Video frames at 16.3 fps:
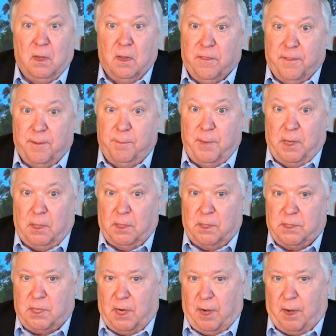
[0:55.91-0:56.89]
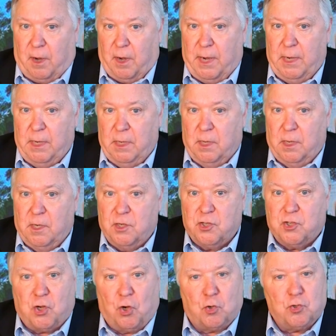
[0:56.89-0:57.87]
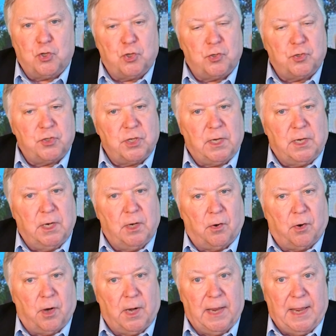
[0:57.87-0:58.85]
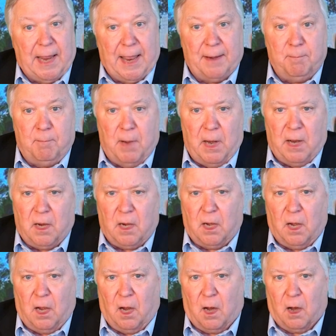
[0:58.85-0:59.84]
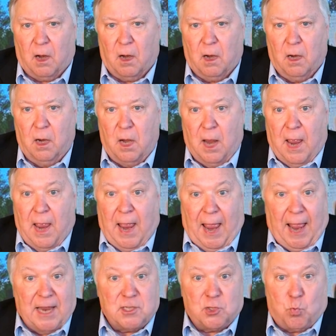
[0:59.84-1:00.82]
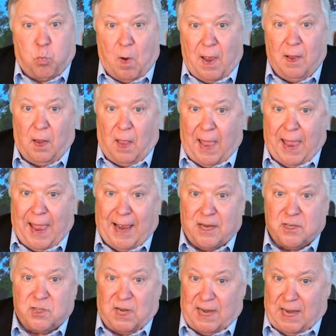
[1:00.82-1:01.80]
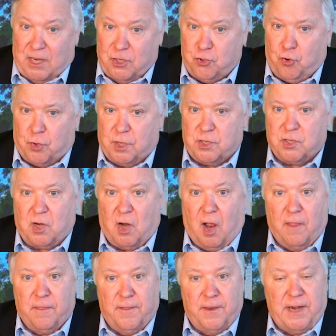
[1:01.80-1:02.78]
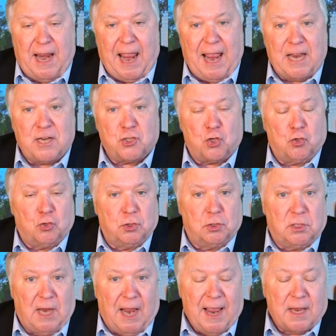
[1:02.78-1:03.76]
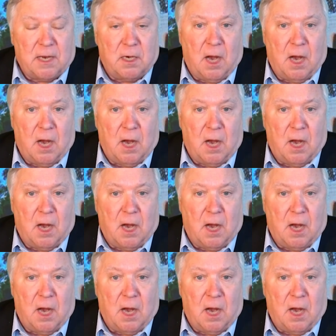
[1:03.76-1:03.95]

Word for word: the military, Social Security, and Medicare as well as interest on the national debt